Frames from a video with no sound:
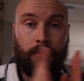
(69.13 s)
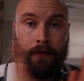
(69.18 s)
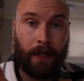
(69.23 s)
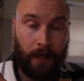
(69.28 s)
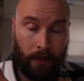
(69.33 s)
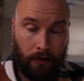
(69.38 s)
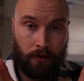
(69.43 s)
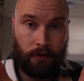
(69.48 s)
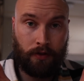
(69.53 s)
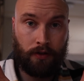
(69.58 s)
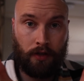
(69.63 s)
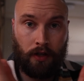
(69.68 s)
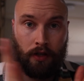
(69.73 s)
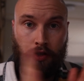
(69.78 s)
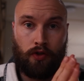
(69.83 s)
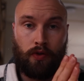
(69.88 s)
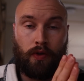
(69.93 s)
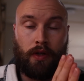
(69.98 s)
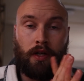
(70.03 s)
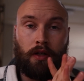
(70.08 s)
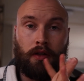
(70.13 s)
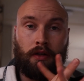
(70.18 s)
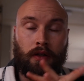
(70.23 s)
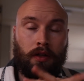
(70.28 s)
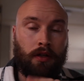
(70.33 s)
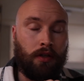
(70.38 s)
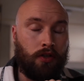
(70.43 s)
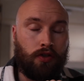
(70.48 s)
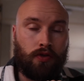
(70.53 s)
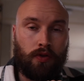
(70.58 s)
getting the surgery
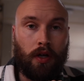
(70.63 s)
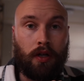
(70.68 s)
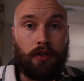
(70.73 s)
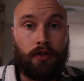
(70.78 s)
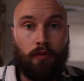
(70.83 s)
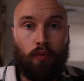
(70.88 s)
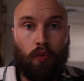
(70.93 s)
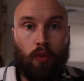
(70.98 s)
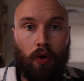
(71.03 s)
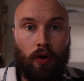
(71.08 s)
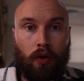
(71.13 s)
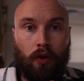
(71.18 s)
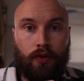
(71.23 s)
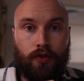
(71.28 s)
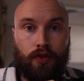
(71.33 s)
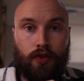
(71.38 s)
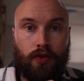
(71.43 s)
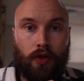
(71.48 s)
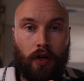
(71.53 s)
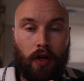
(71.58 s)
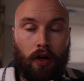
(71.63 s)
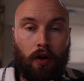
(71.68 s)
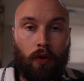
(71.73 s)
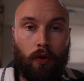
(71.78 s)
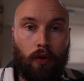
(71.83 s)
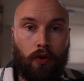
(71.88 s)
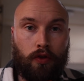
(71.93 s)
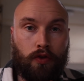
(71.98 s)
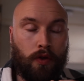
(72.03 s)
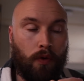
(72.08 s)
and the drugs and whatnot to try and
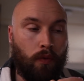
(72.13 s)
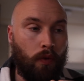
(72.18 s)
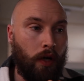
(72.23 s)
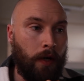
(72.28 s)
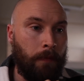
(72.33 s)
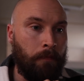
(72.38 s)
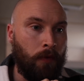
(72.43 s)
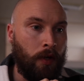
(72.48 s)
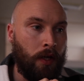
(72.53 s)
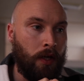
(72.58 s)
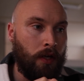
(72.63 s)
hold on to it, right?